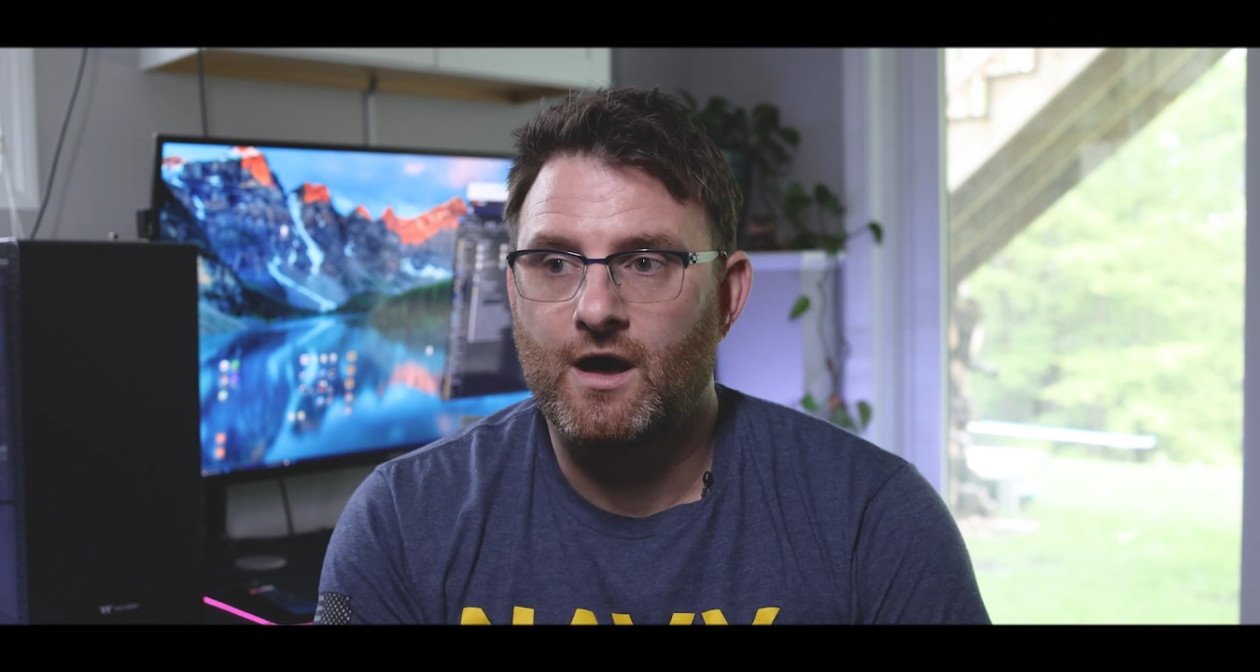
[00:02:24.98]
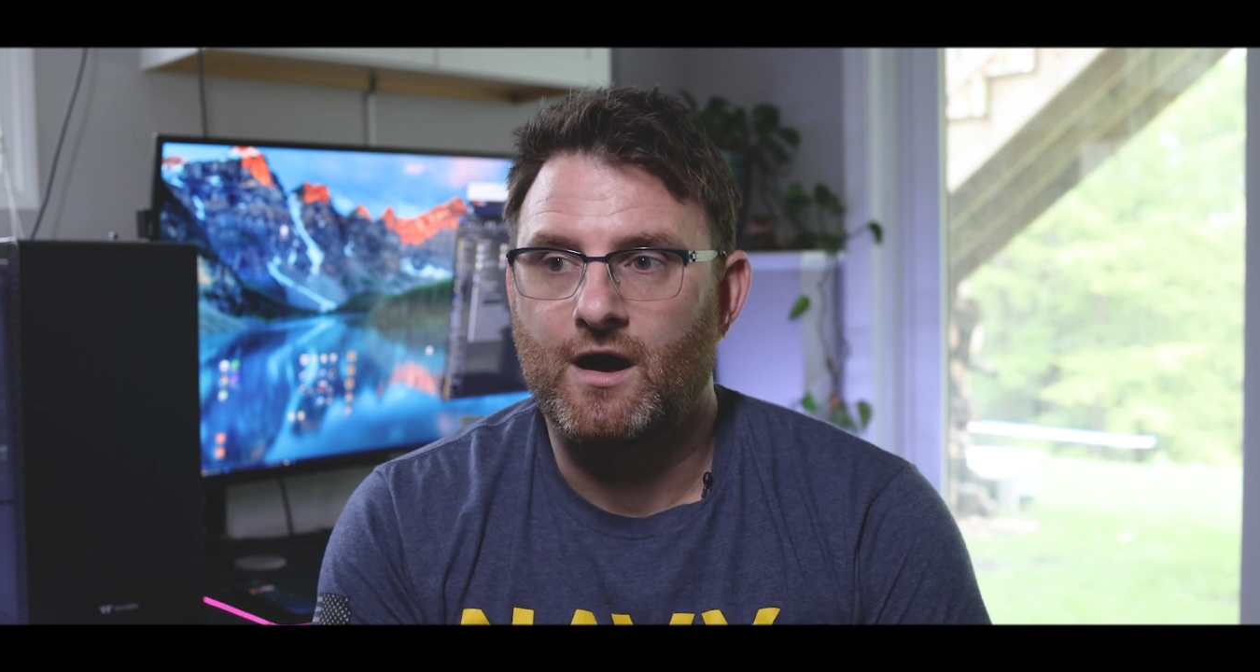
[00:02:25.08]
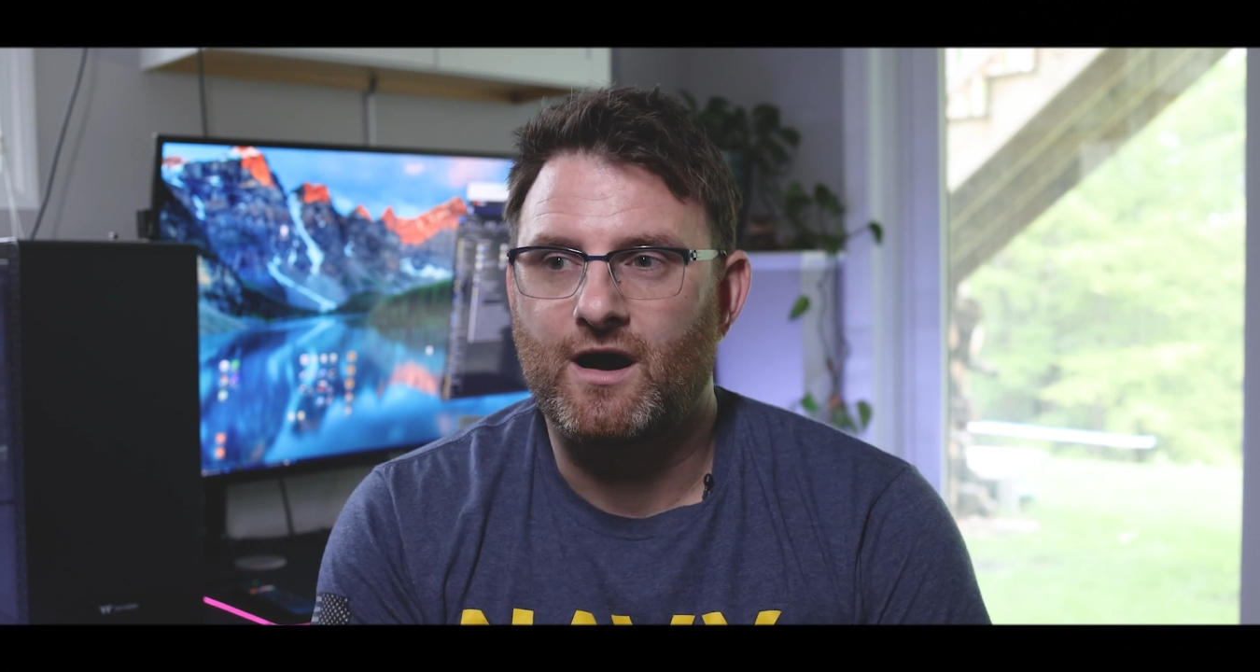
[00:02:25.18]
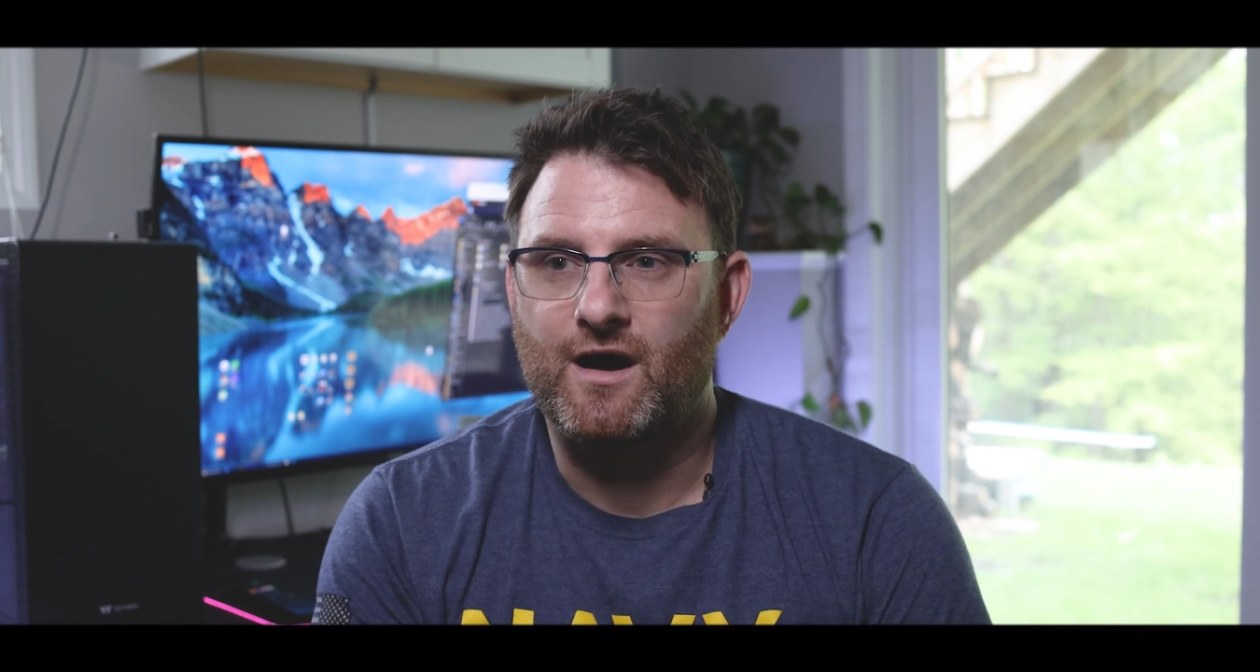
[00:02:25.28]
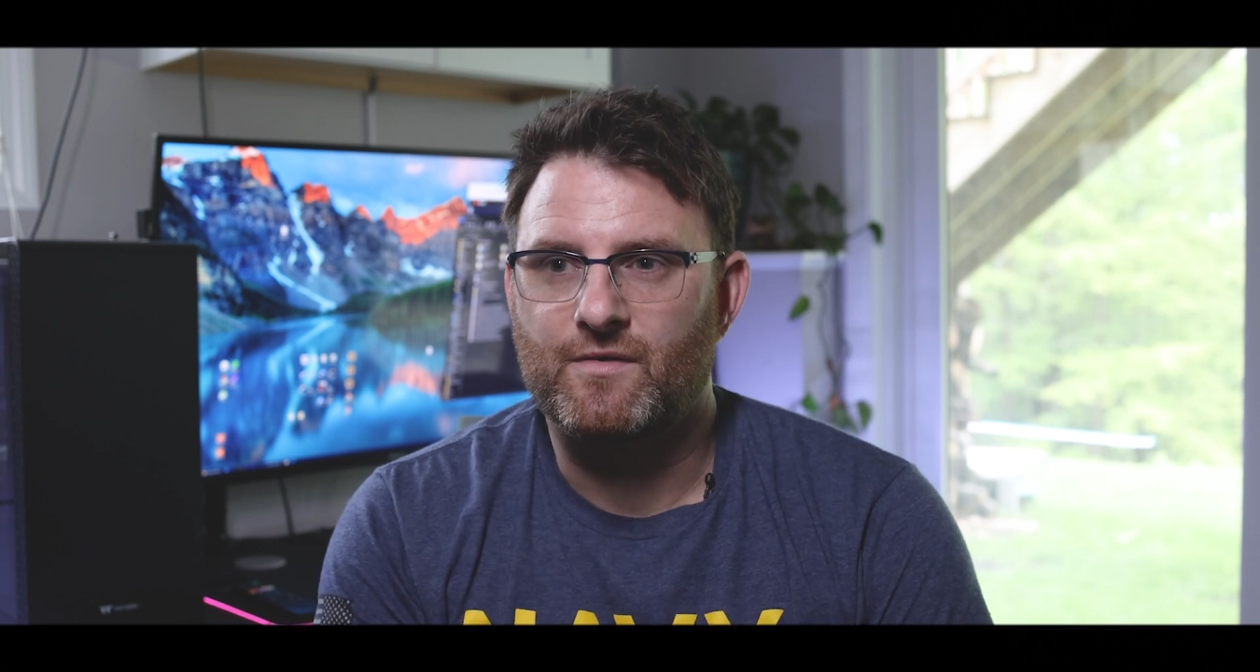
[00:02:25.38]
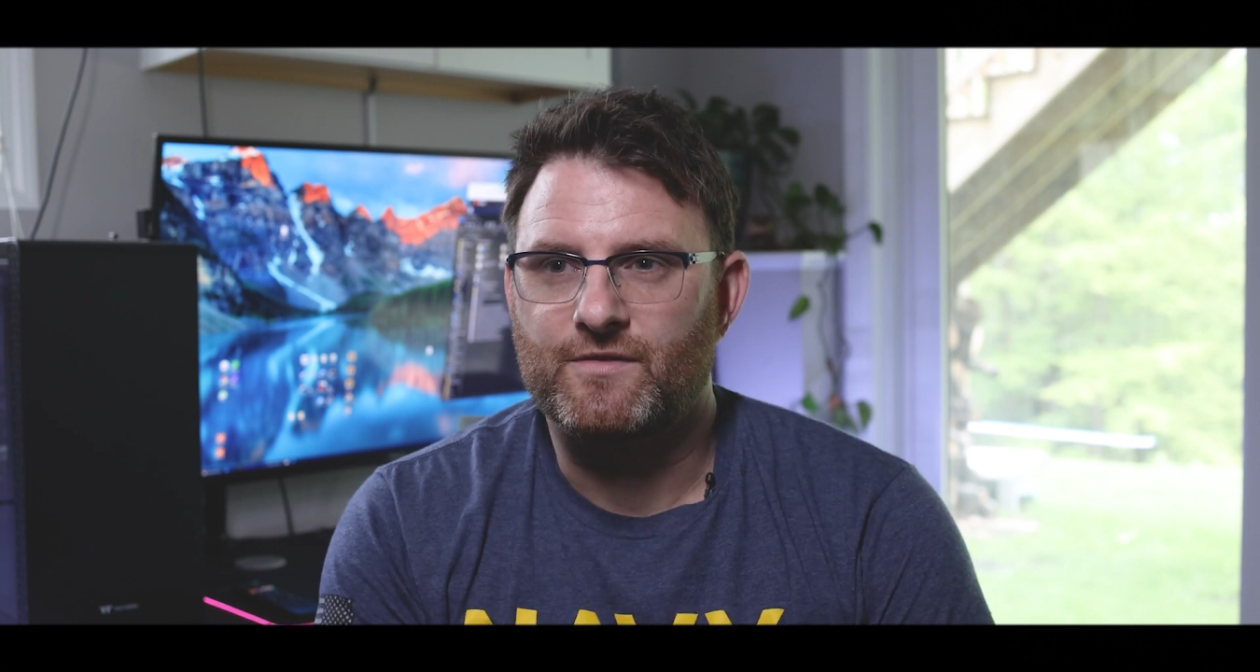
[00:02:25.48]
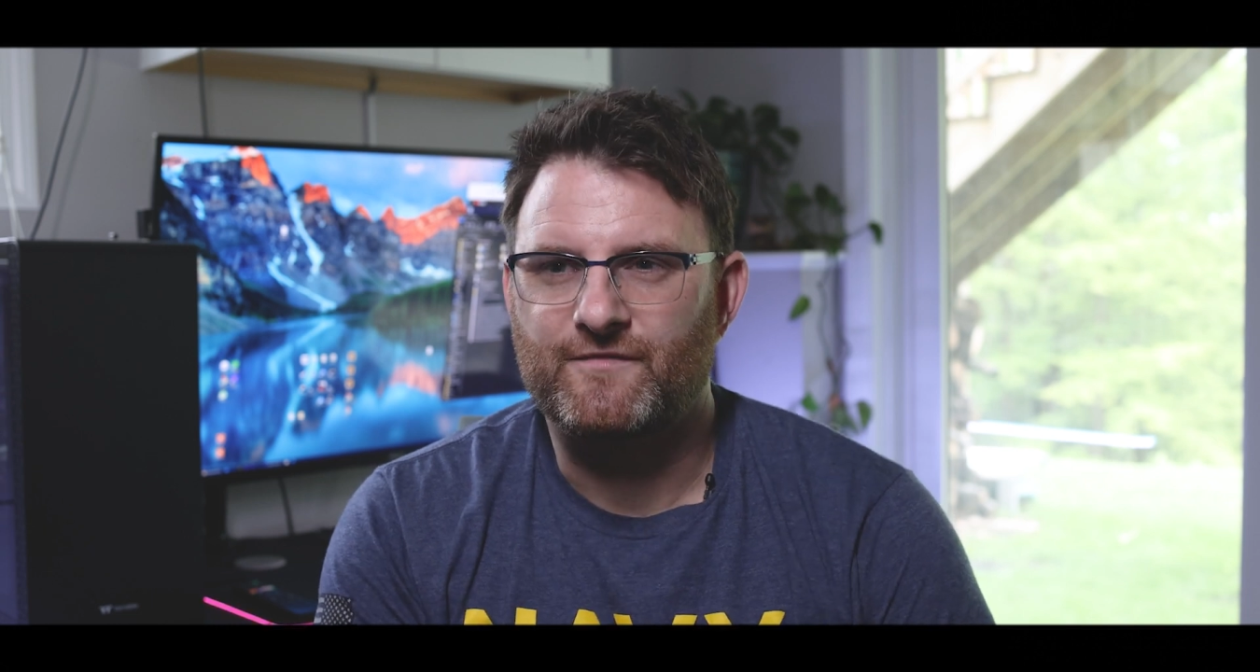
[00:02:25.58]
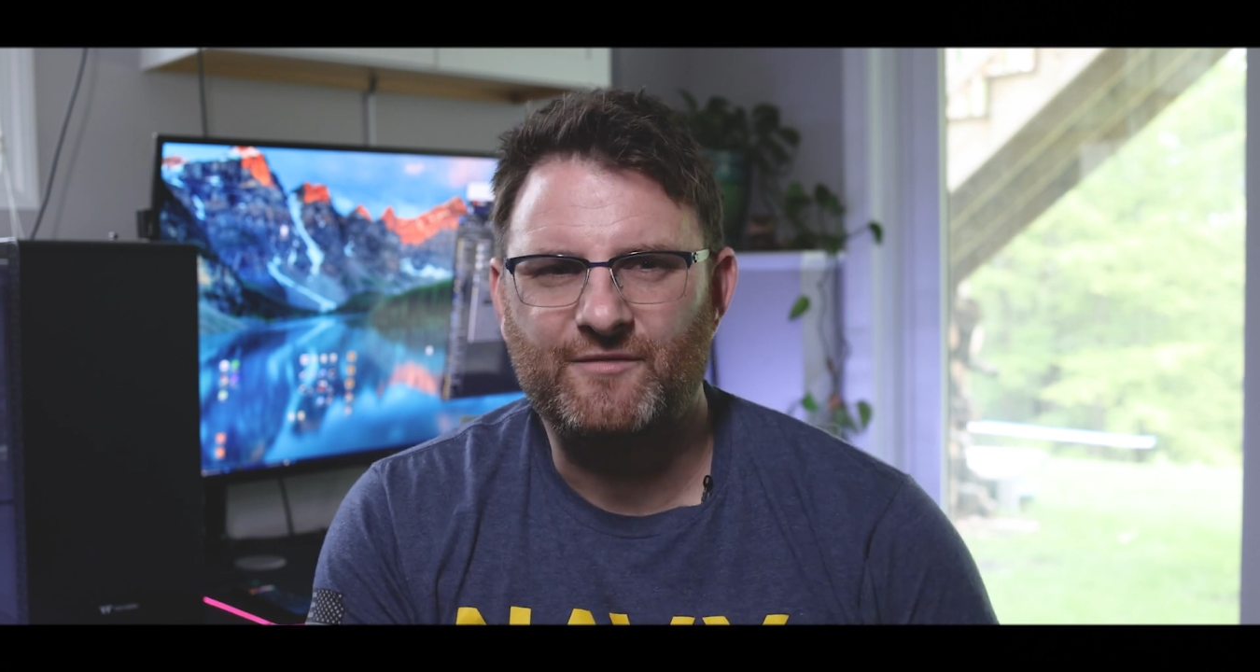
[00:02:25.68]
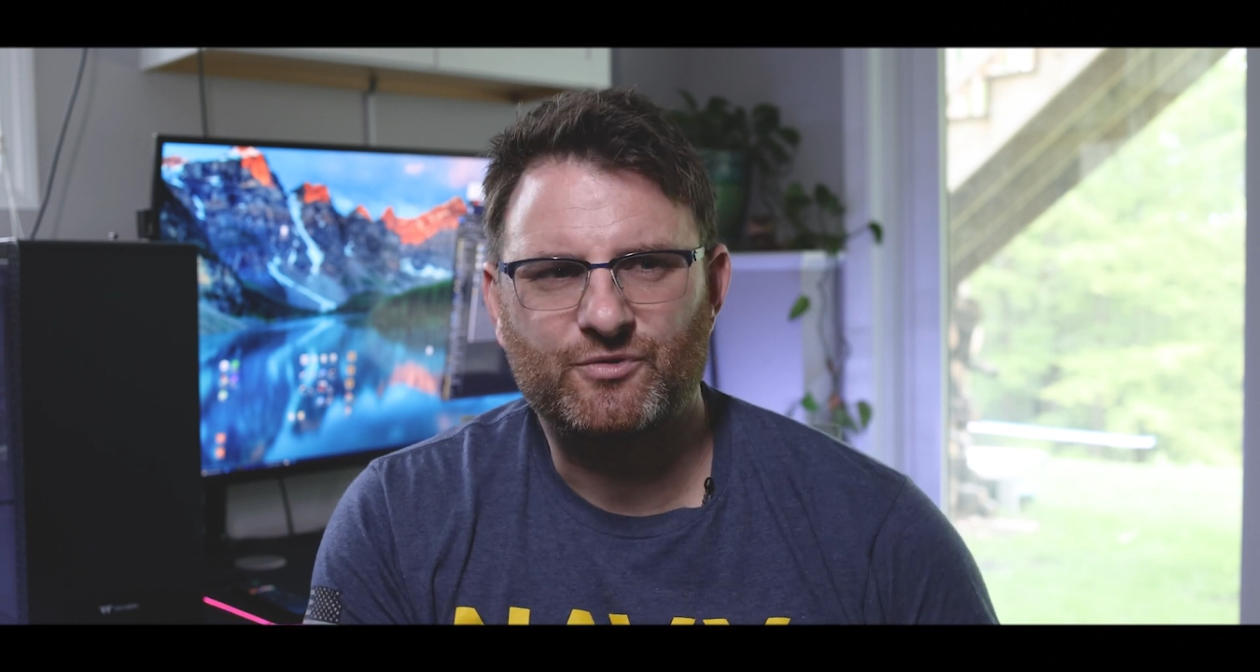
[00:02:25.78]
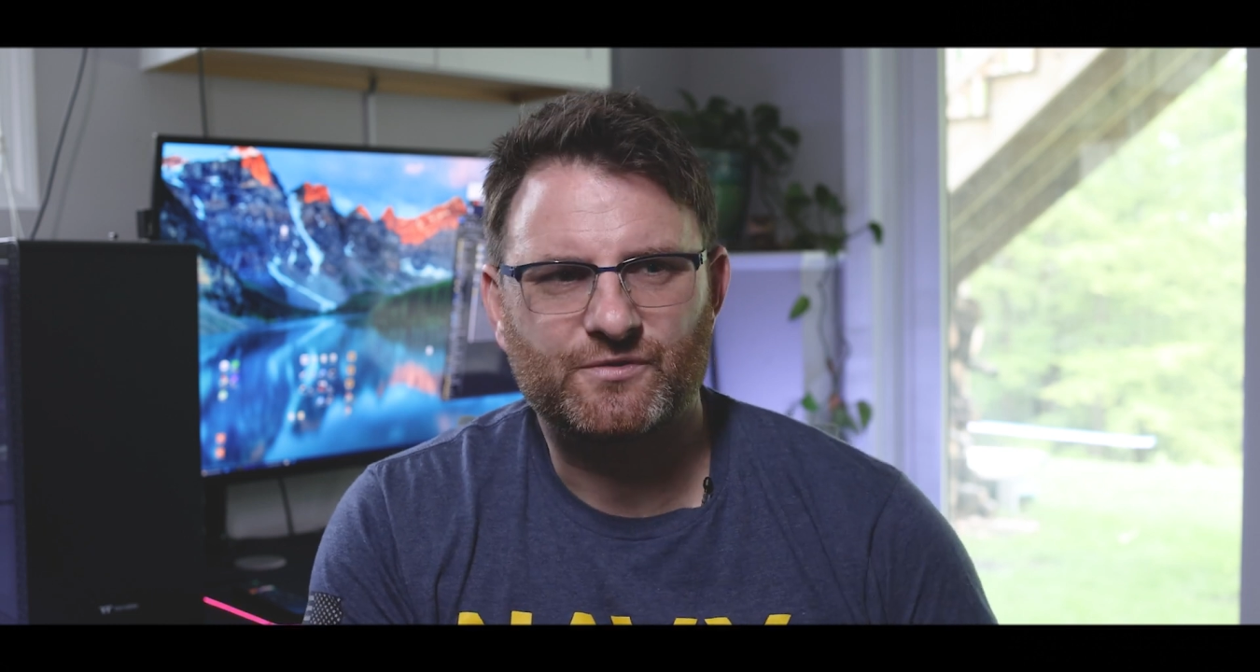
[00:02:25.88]
The
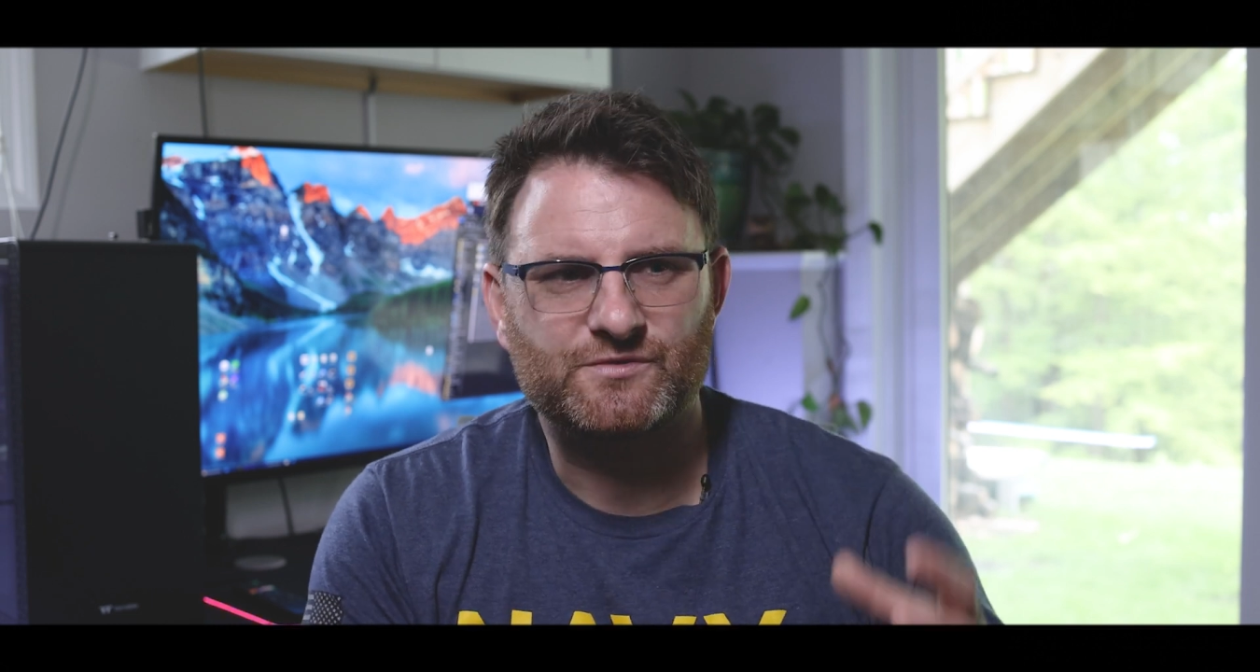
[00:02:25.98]
Vive Pro 2